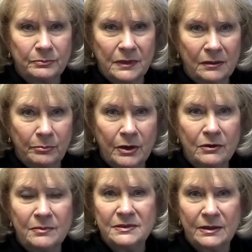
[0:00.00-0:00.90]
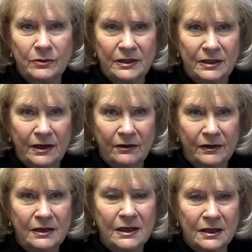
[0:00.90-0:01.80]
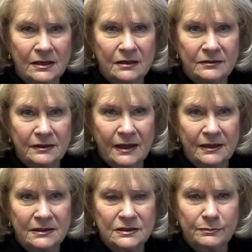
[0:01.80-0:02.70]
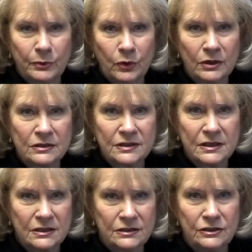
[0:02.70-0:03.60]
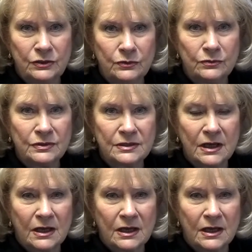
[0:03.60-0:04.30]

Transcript: uh, programs that we carry, like sports, news,